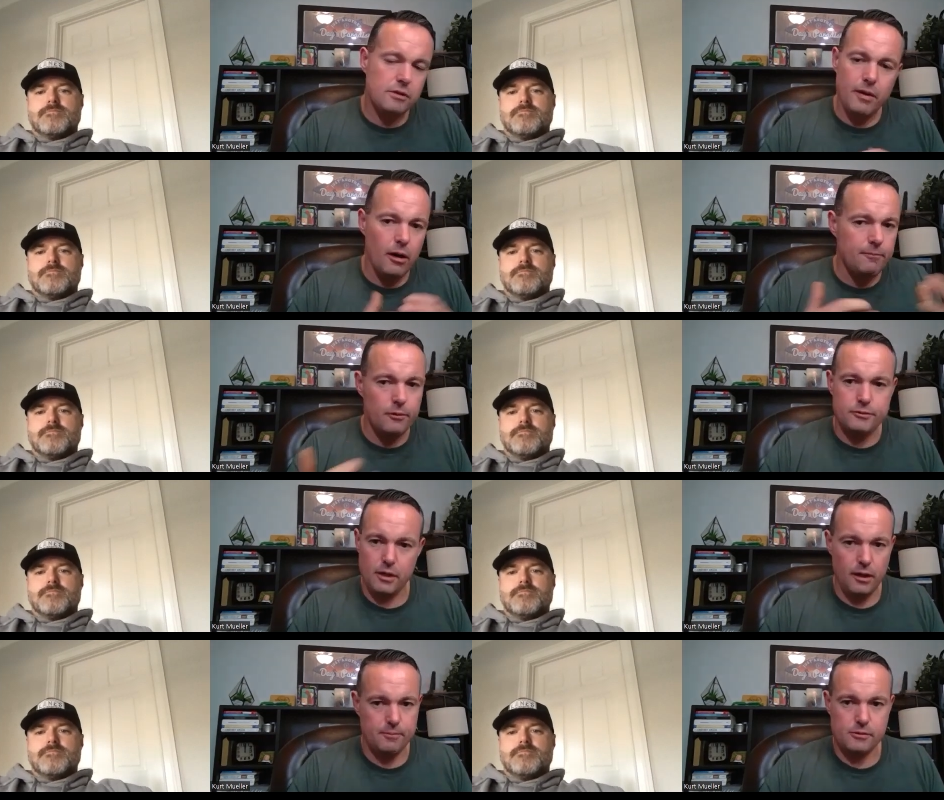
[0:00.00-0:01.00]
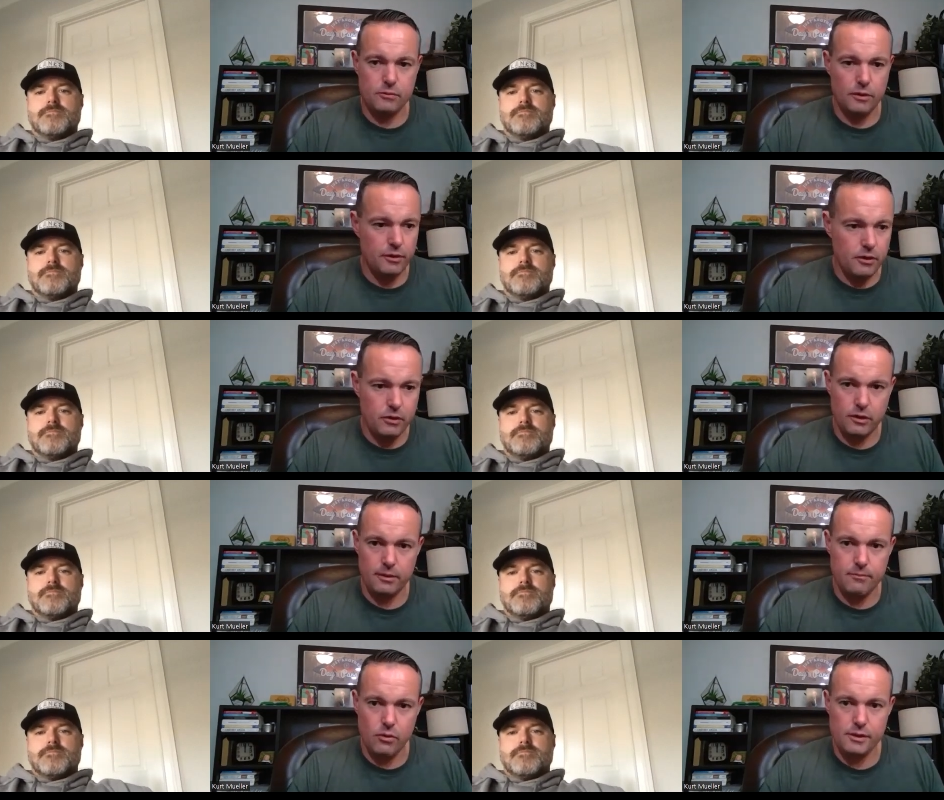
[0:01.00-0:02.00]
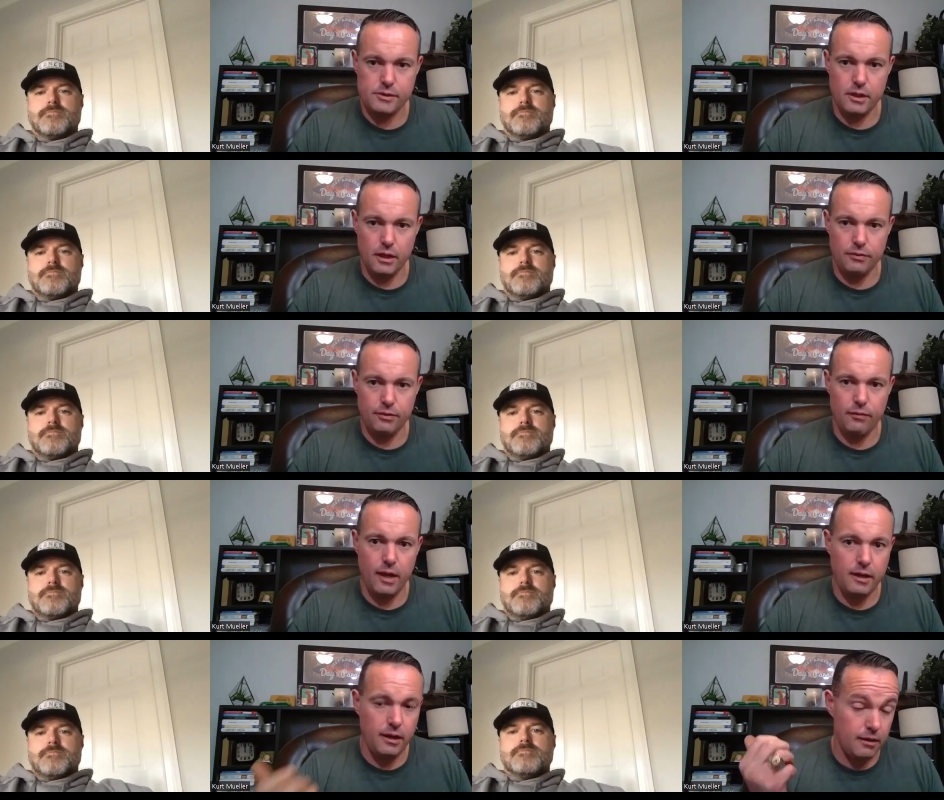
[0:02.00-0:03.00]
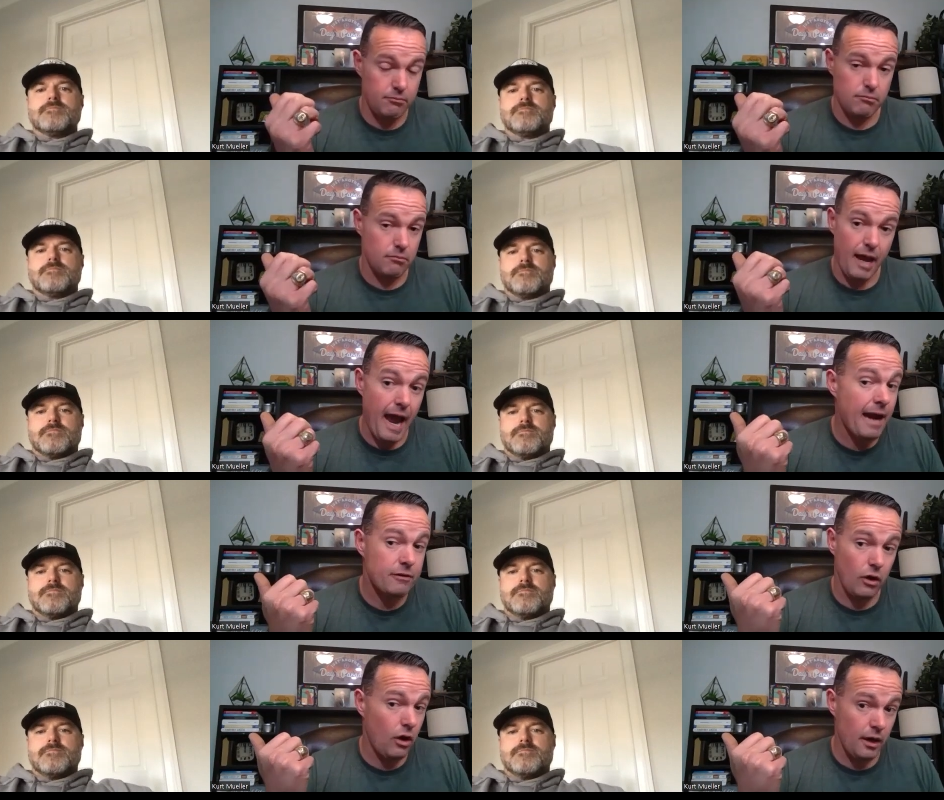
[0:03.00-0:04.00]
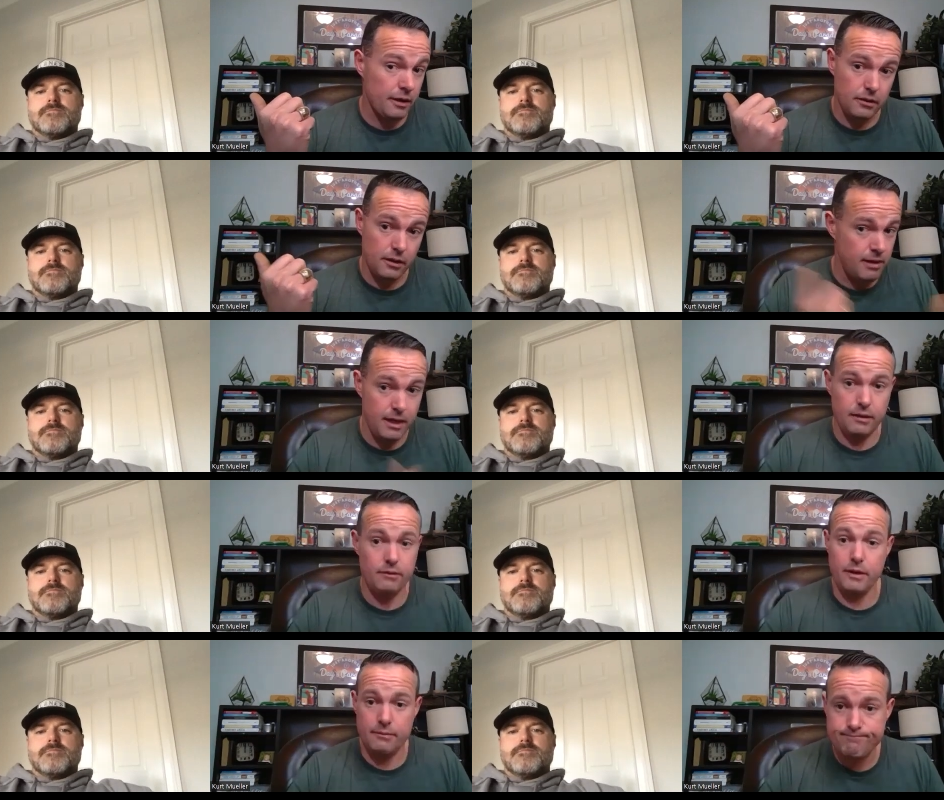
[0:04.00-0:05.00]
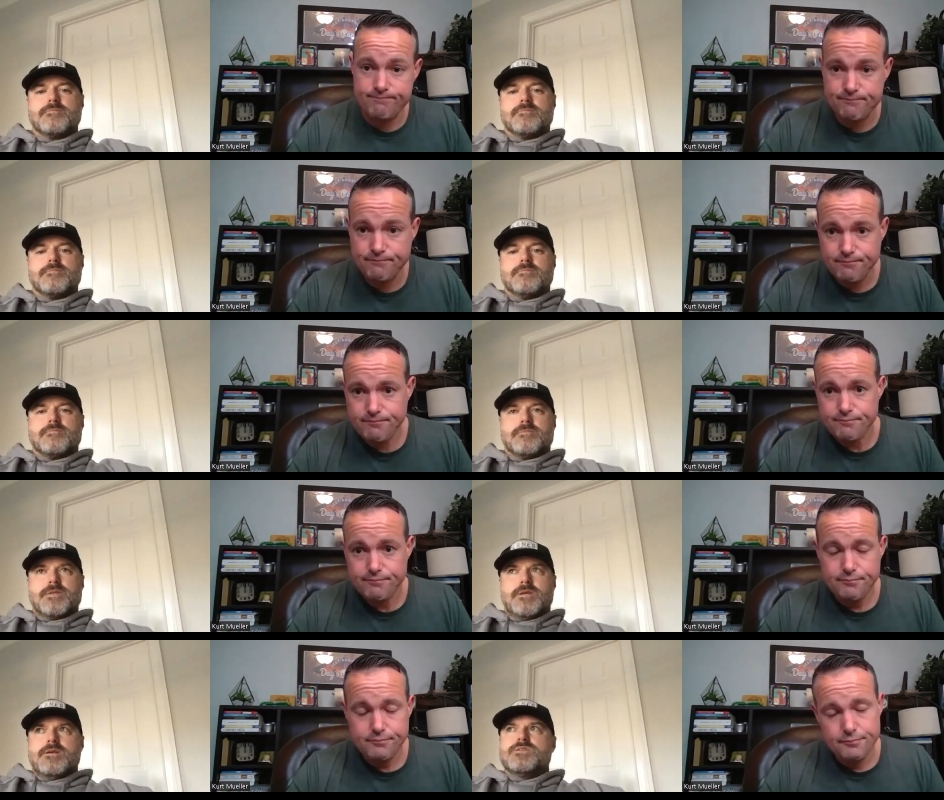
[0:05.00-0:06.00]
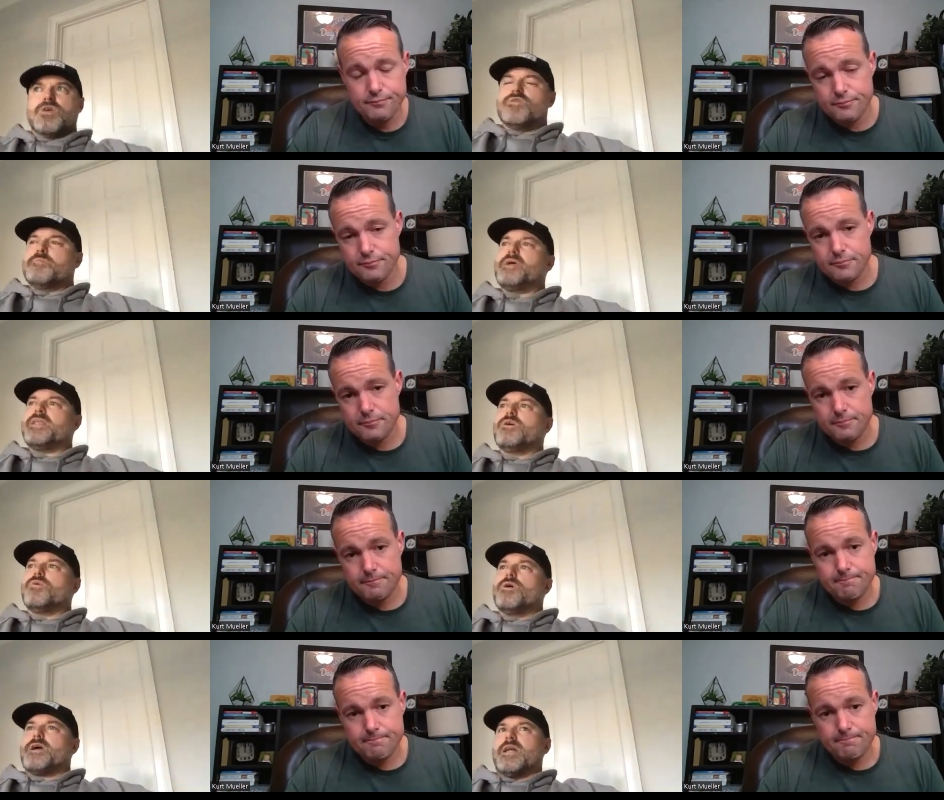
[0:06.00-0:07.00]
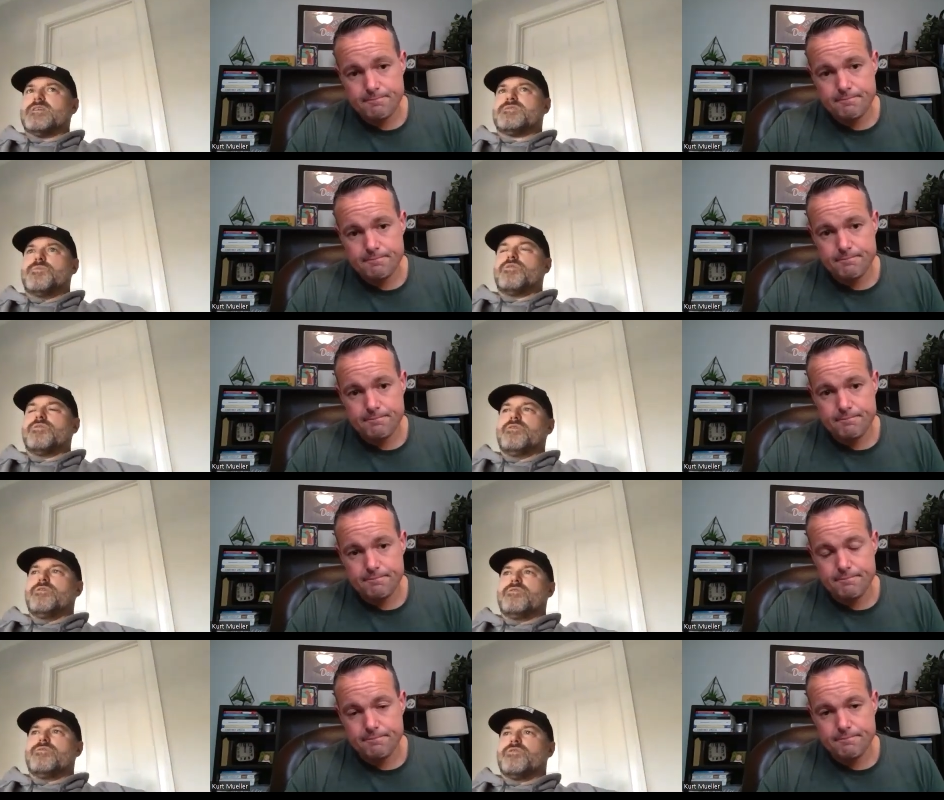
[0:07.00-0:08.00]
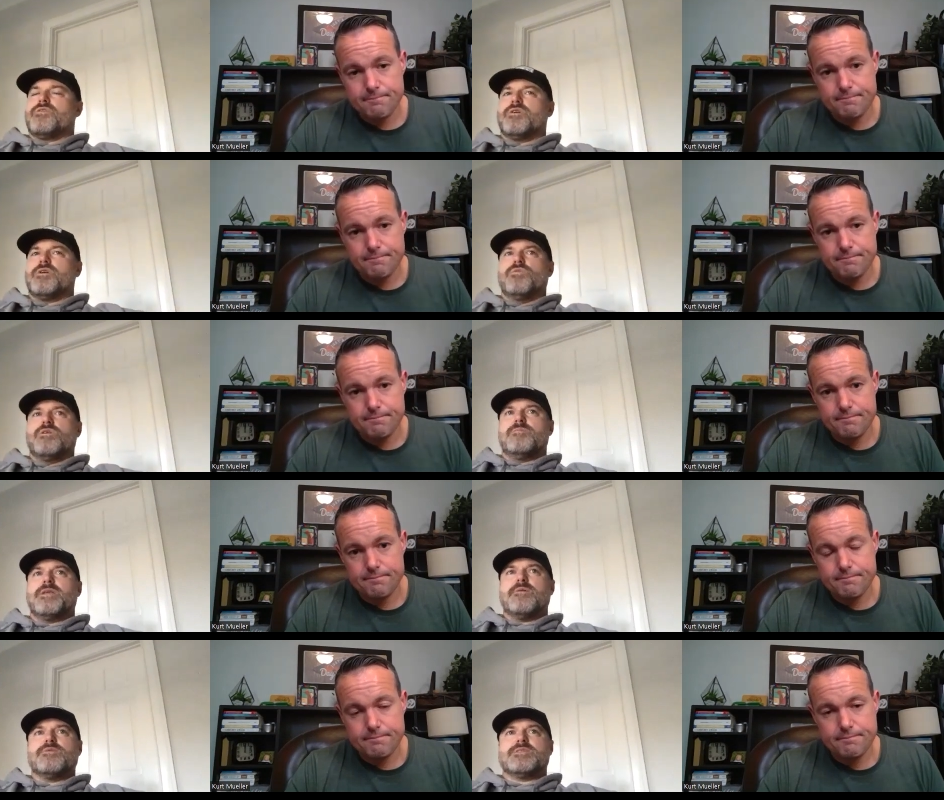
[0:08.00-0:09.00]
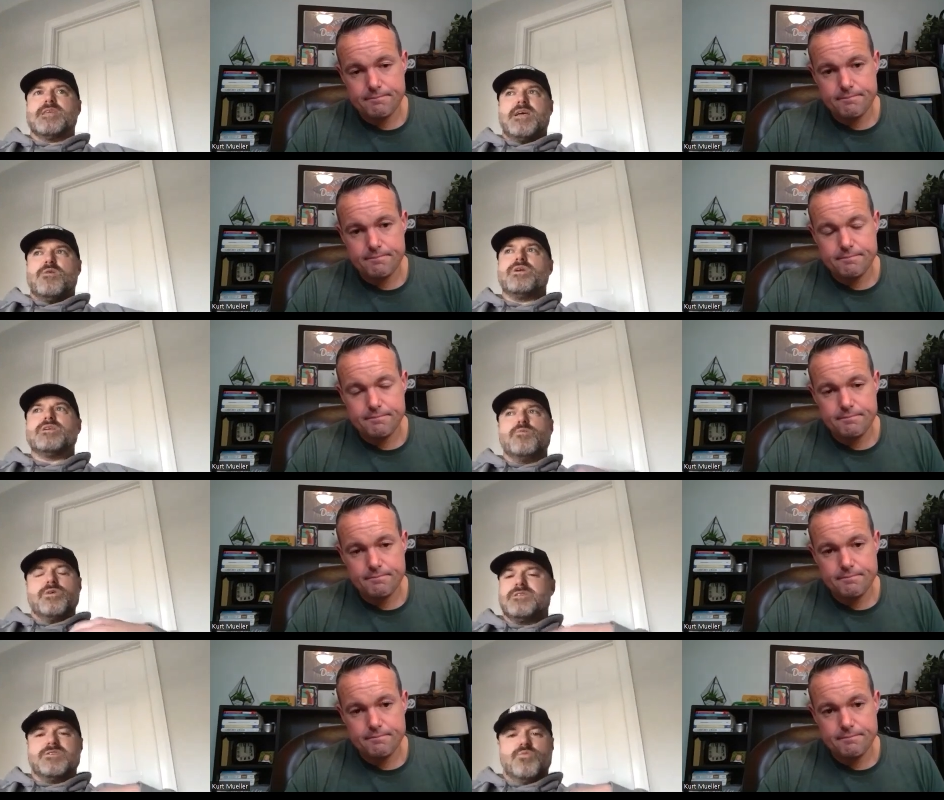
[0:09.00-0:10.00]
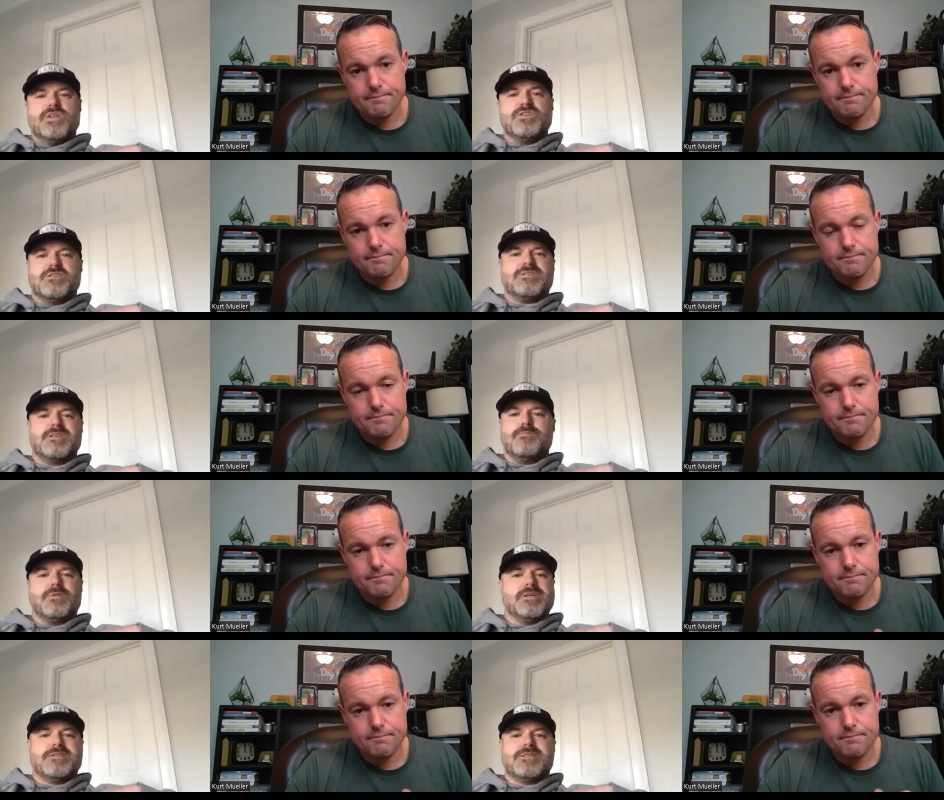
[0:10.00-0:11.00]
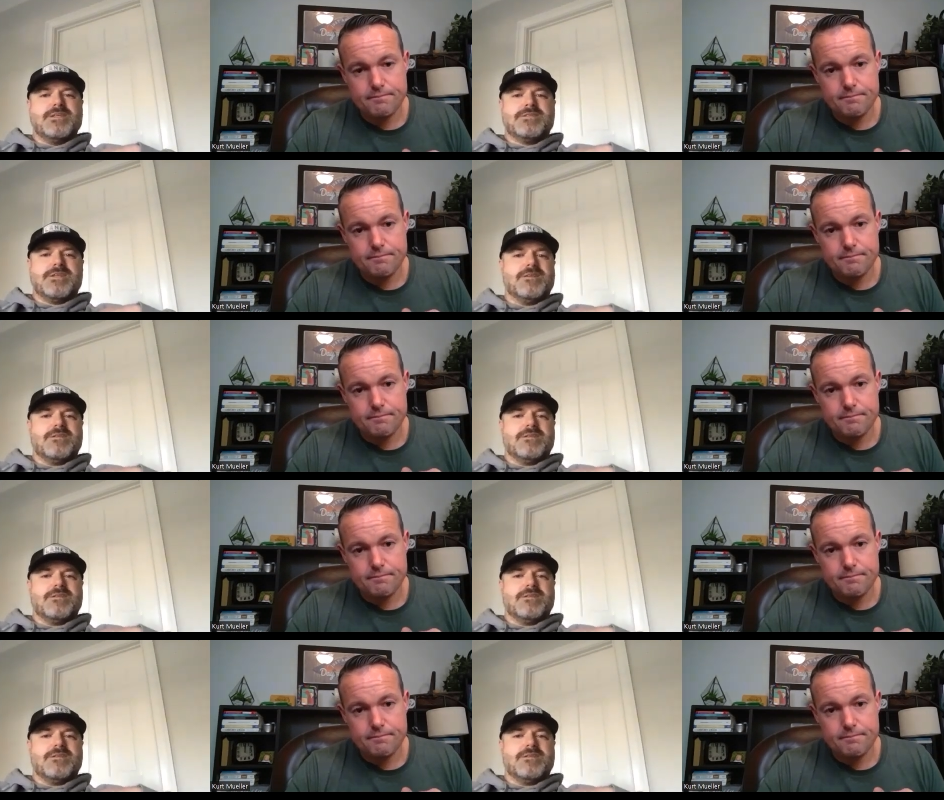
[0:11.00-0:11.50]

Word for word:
Speaker 1: some helpful tips when they're cooking brisket that they can act on immediately?
Speaker 2: So depending on what kind of smoker they're they're cooking with, but I would say we we we just simply season it.